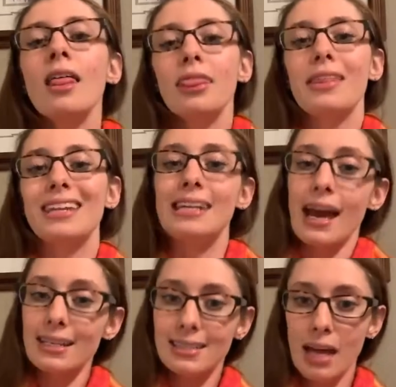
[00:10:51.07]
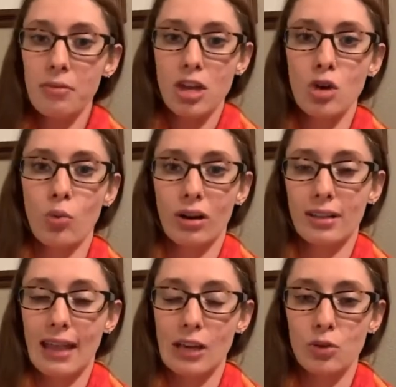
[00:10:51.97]
Then the next time that
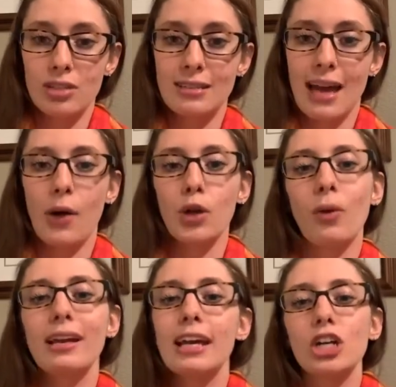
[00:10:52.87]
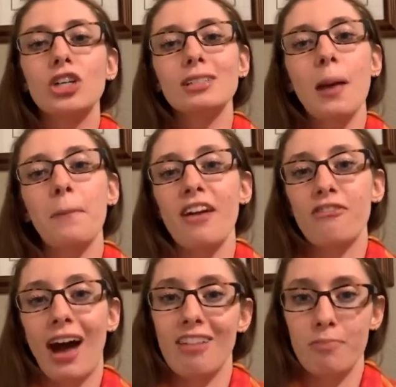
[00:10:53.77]
you sit down, you want to increase that by
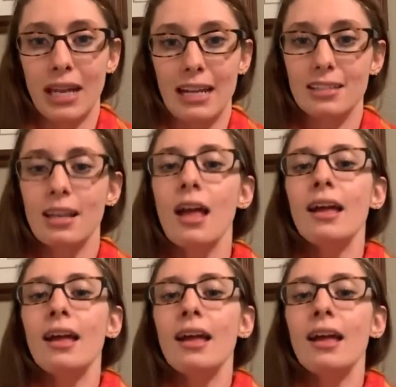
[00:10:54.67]
5 minutes.